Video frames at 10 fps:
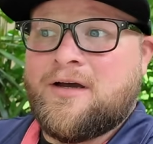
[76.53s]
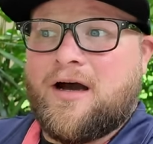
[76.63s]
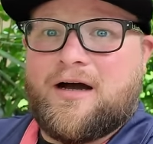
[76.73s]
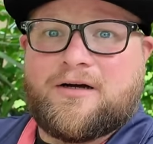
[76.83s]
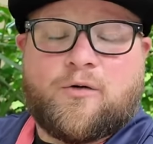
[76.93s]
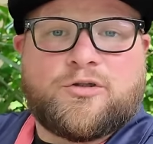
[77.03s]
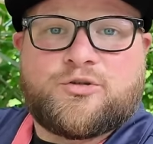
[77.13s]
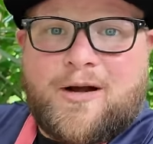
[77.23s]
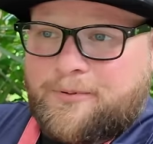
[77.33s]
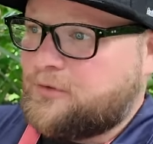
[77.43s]
uh, or
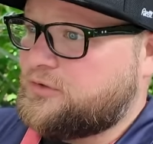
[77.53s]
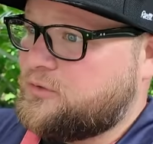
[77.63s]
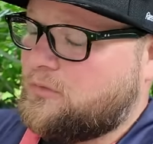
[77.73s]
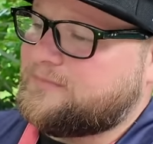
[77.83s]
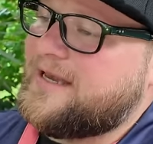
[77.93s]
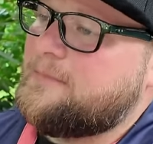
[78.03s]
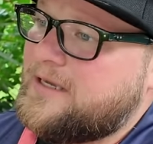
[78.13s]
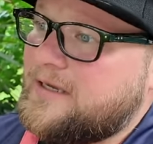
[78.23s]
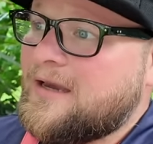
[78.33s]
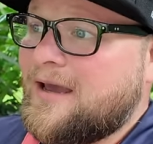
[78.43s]
Tropical Storm
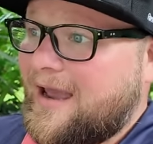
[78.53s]
Debbie,